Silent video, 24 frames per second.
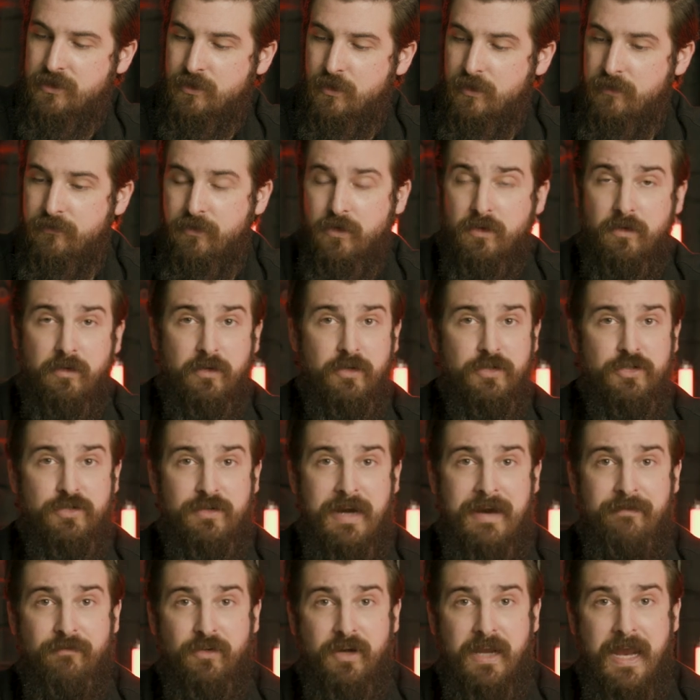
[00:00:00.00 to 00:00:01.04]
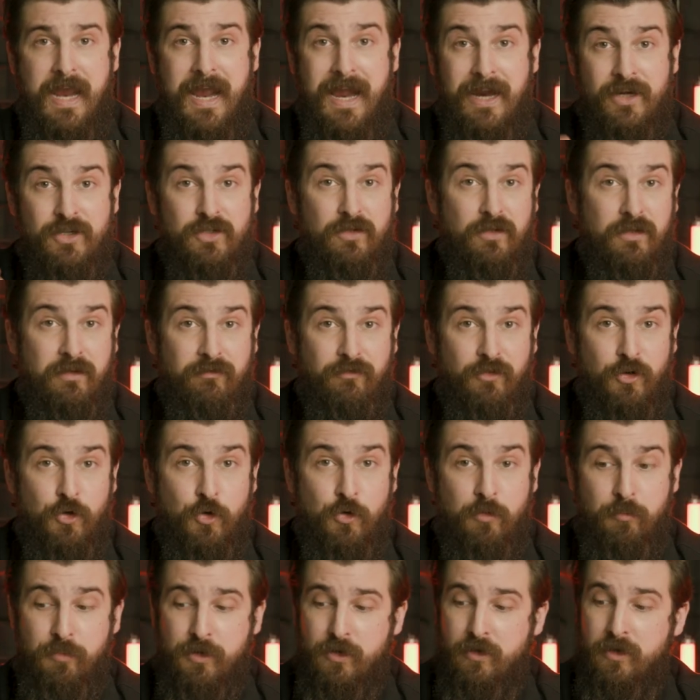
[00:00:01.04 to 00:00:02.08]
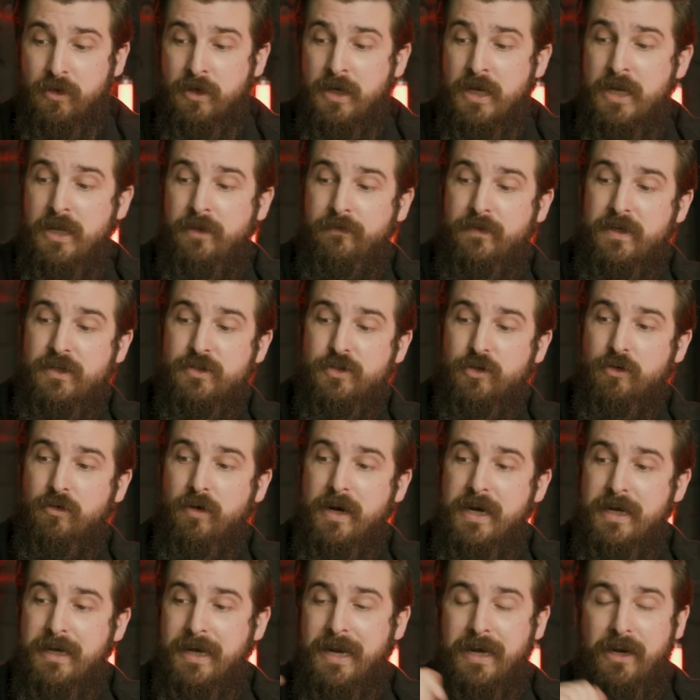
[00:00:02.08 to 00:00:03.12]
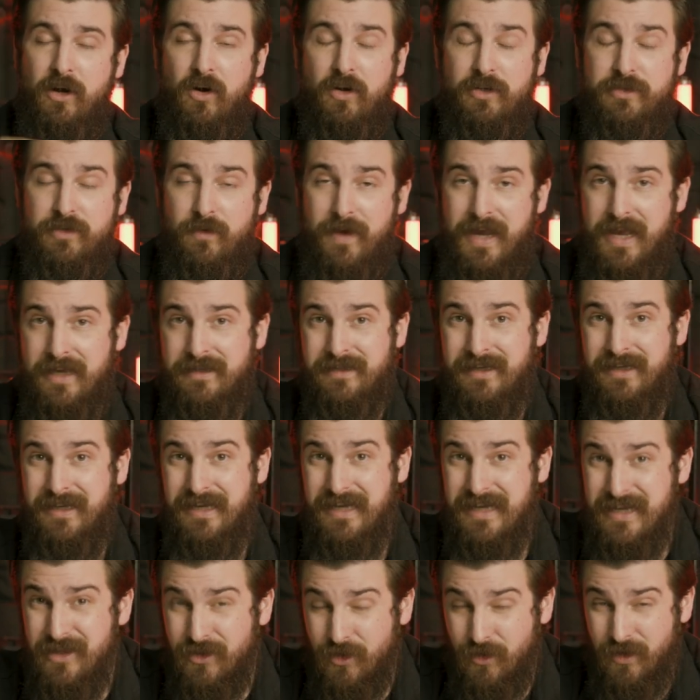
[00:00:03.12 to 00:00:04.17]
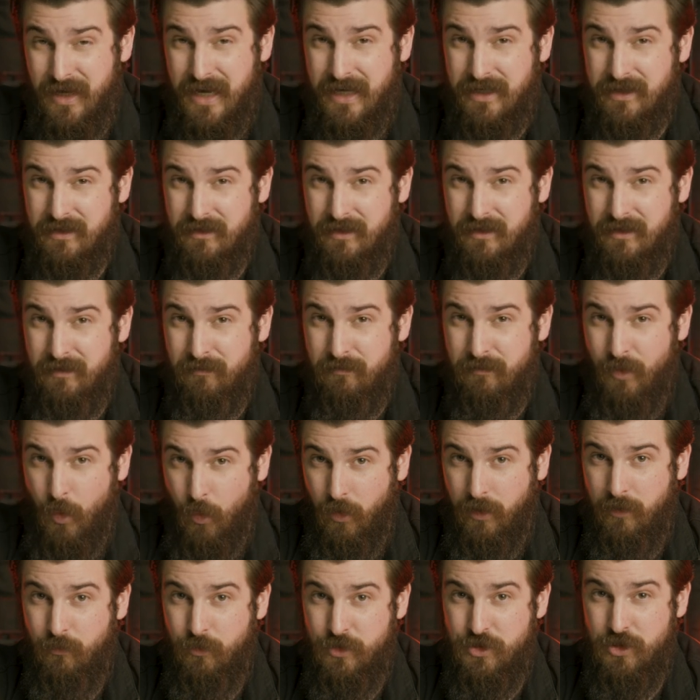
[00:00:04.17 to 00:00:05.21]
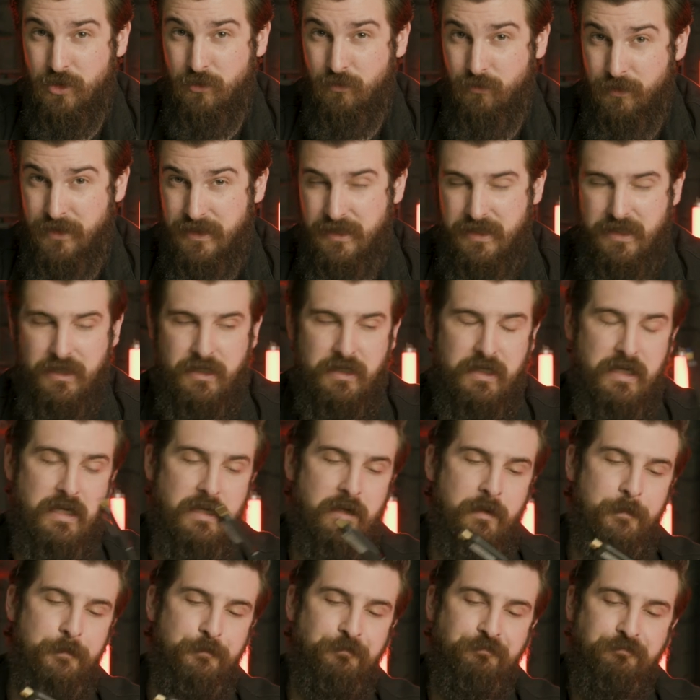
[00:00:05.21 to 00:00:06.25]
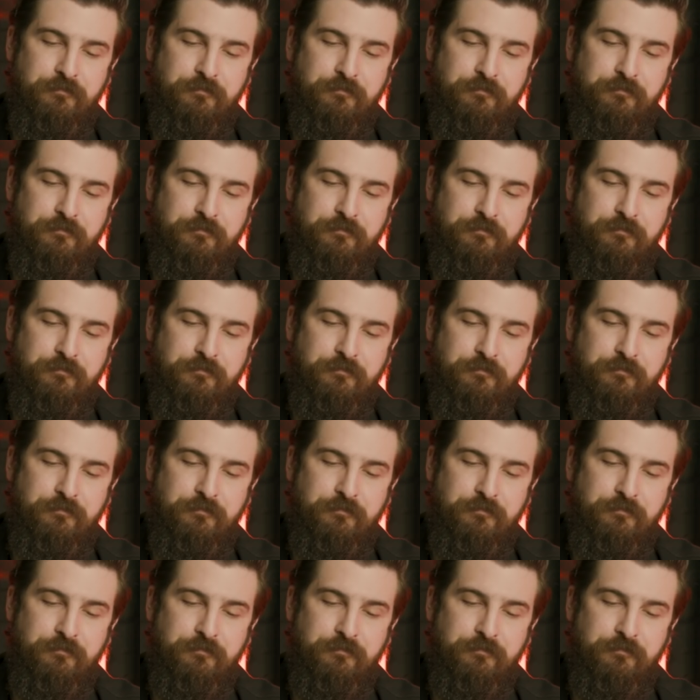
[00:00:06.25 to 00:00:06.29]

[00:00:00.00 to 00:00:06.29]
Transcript: So if you're a little strapped for cash, looking for a new computer, these are great, and it also has an Ethernet port, which you're really gonna need.